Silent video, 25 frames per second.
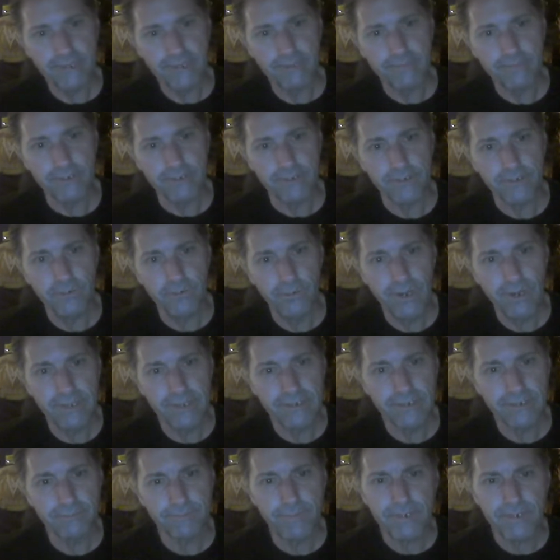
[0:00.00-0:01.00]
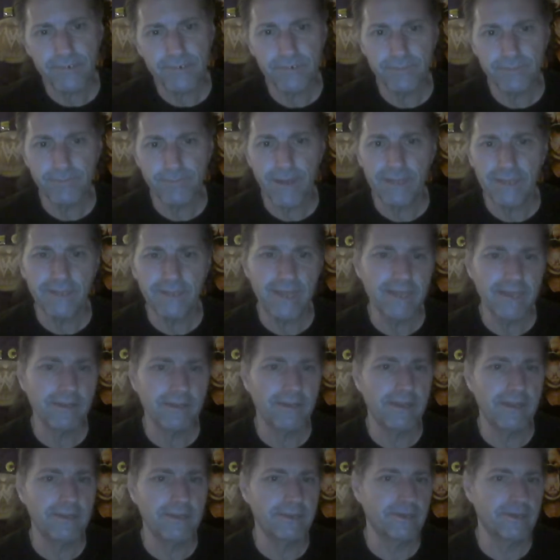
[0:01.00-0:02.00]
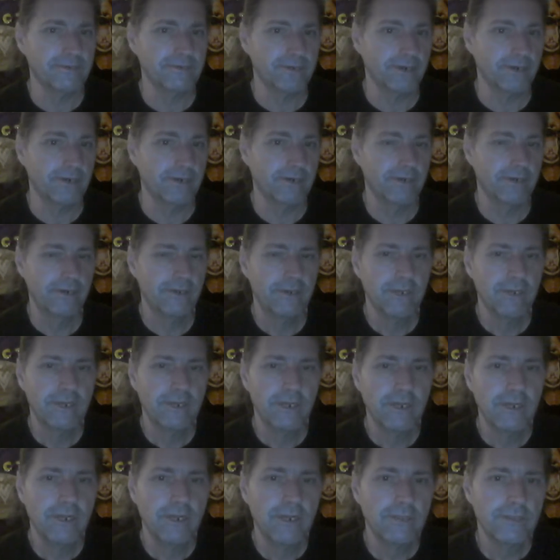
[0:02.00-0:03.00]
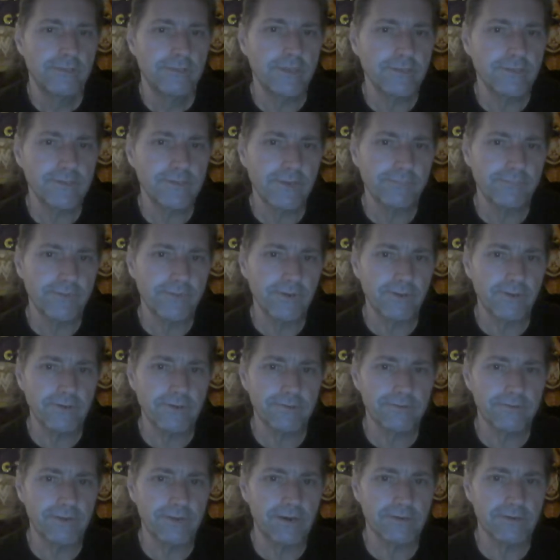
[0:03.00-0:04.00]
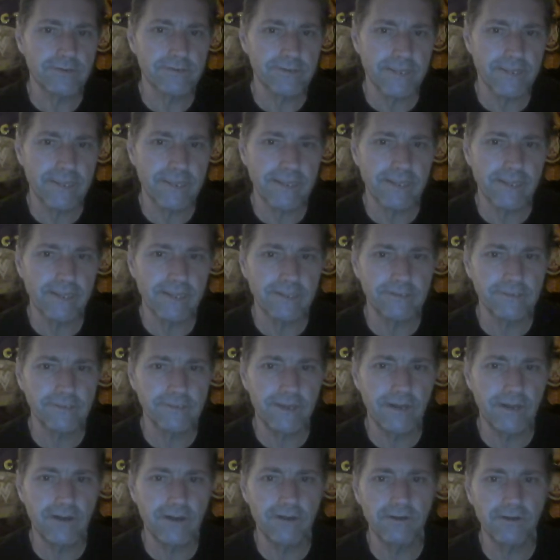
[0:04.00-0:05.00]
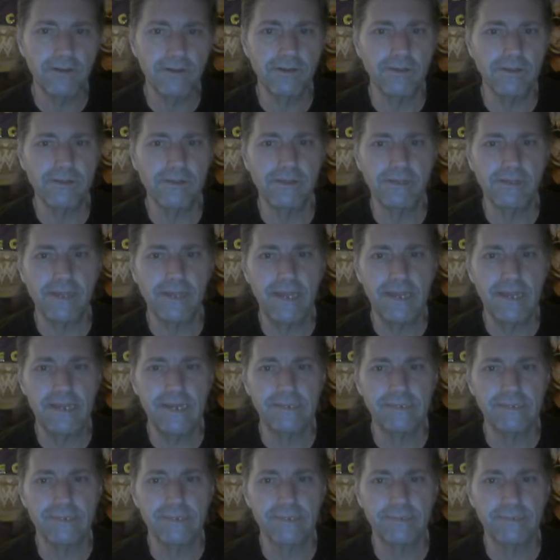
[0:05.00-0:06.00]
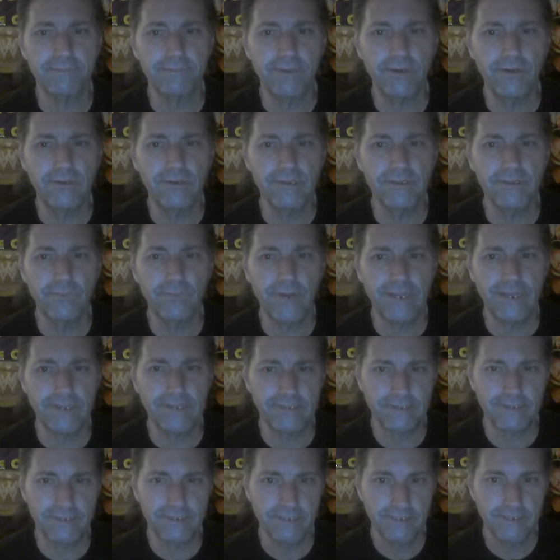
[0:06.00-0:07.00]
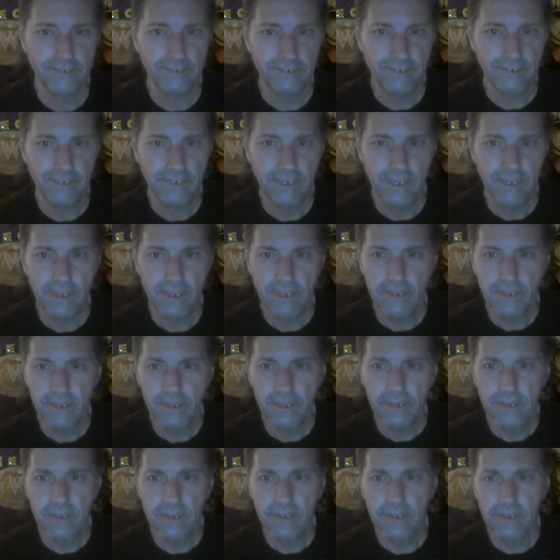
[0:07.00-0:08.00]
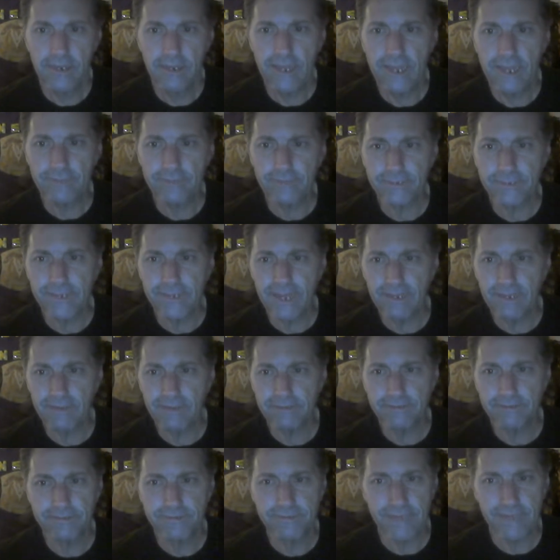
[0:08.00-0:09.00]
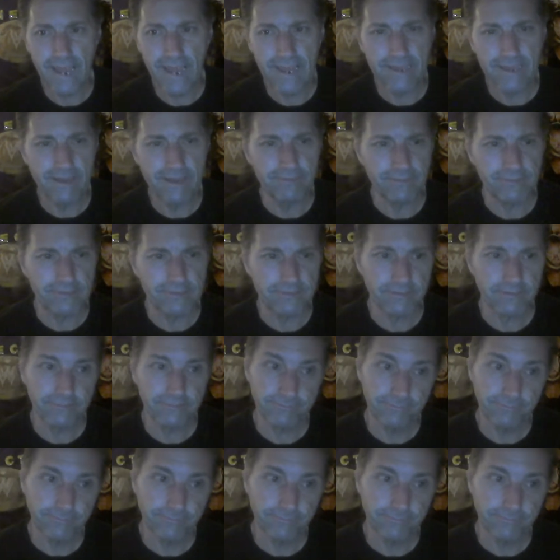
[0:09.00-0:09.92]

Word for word: Sampson, who has a special spotlight and a guitar. The drifter starts singing a song as his opponent awaits. has Enhancement talent, Zach Evans.